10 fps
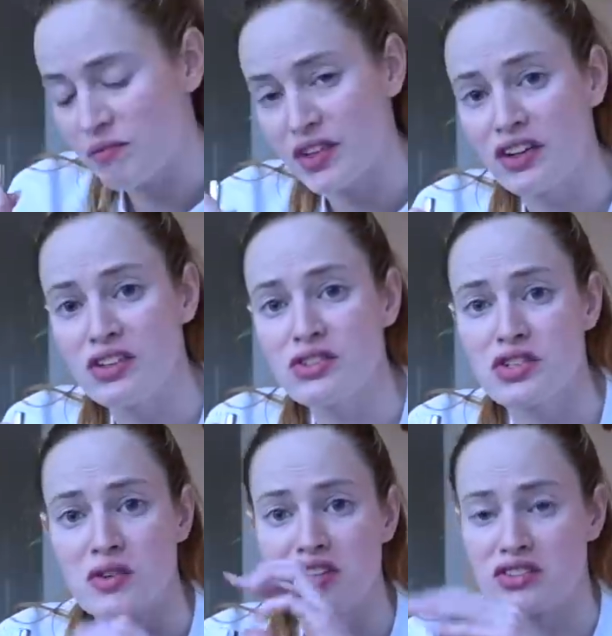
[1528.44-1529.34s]
I also
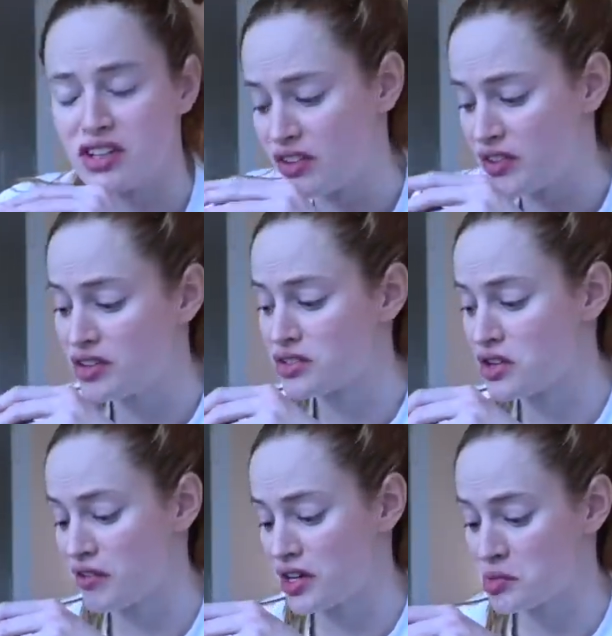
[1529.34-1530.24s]
do understand that there's
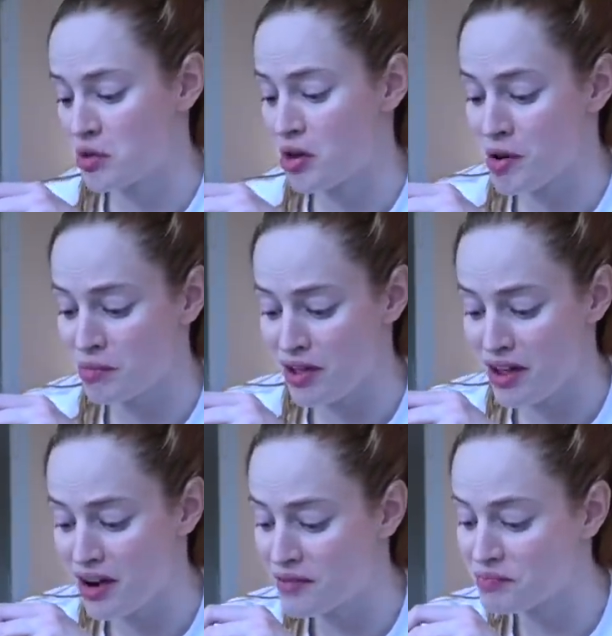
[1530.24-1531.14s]
no vegetable on my
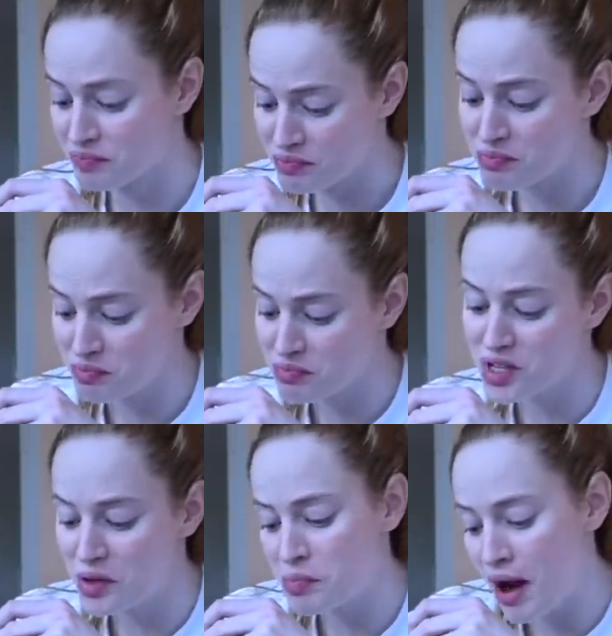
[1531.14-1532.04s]
plate, and
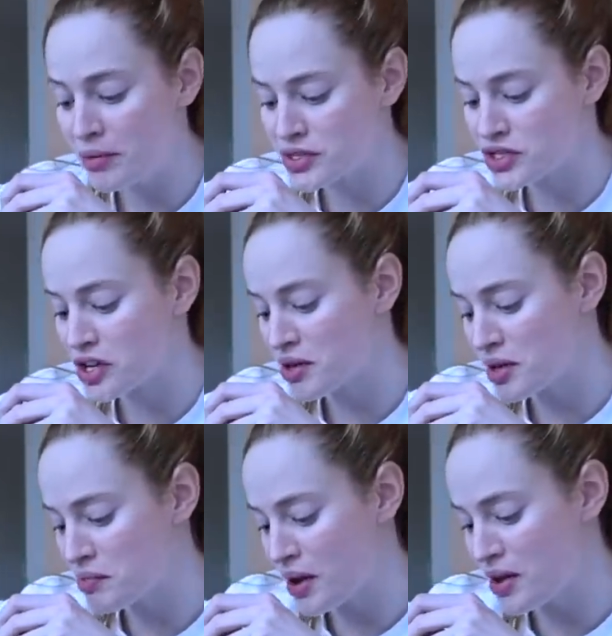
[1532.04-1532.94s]
there probably should be,
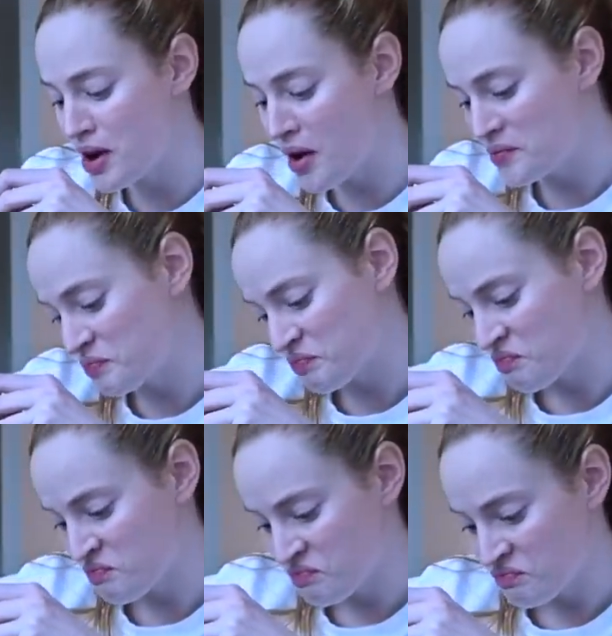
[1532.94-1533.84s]
but you know,
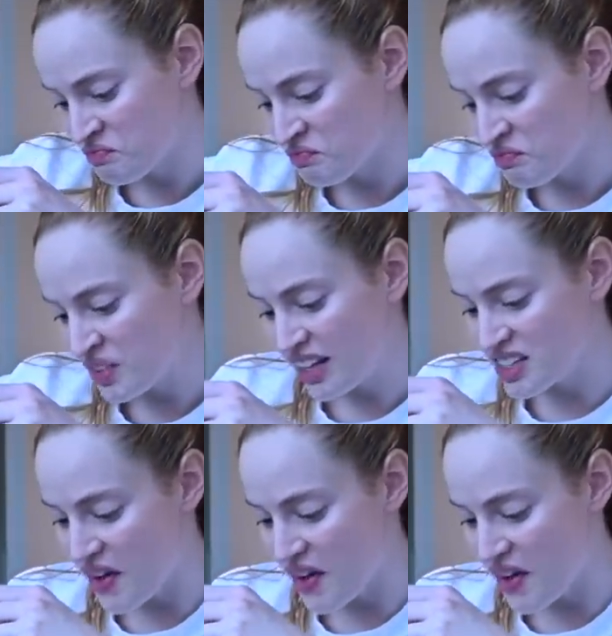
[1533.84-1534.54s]
it's